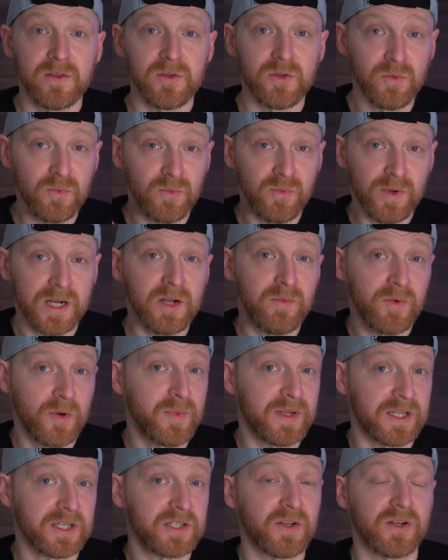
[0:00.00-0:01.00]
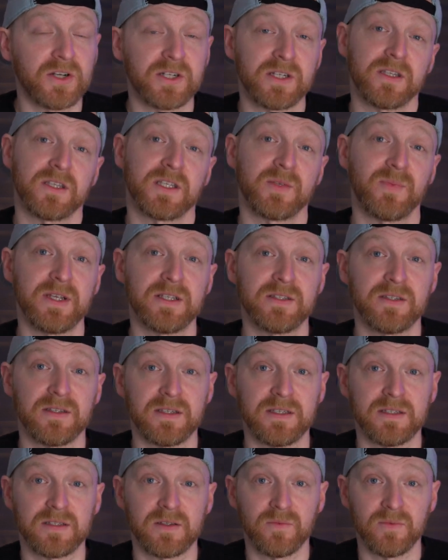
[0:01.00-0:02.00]
you really will be astonished at the speeds that
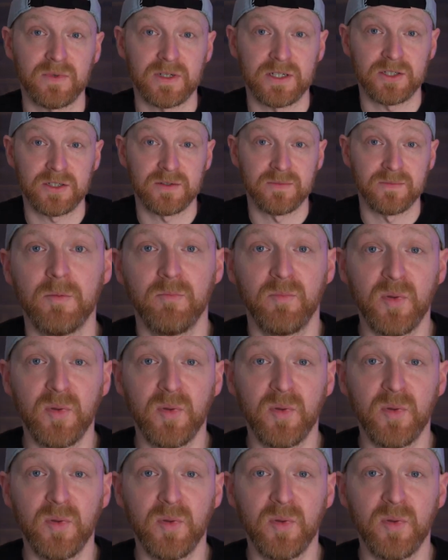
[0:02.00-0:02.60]
these can reach.